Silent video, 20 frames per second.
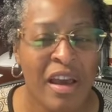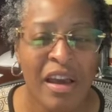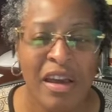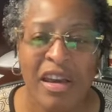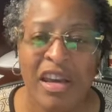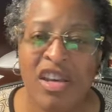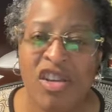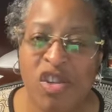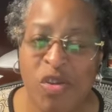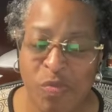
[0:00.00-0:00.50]

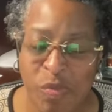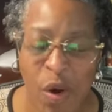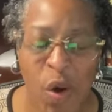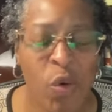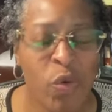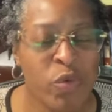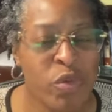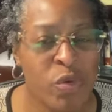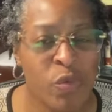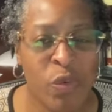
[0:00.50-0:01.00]
he
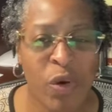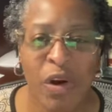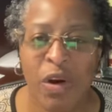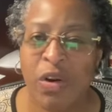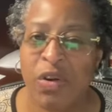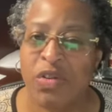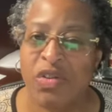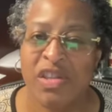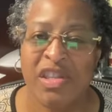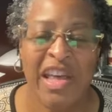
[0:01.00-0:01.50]
spoke the
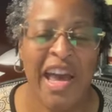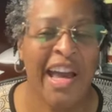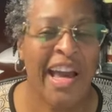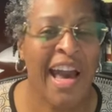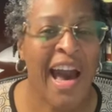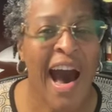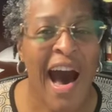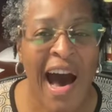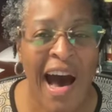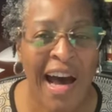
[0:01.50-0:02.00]
words that
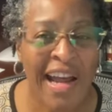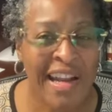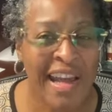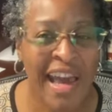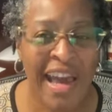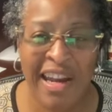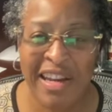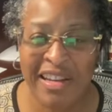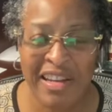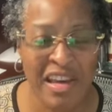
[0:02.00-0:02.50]
God
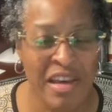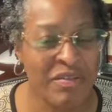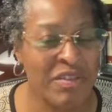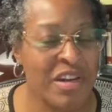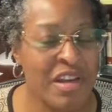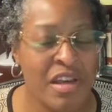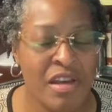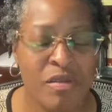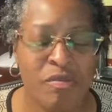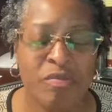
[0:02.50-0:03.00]
had
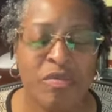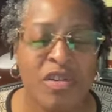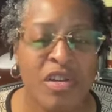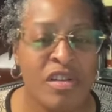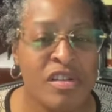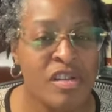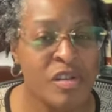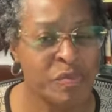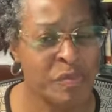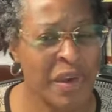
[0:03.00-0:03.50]
given him
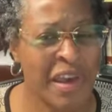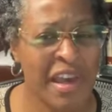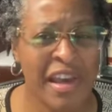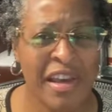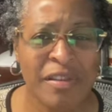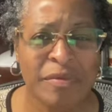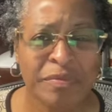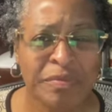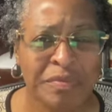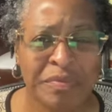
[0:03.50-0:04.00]
to speak.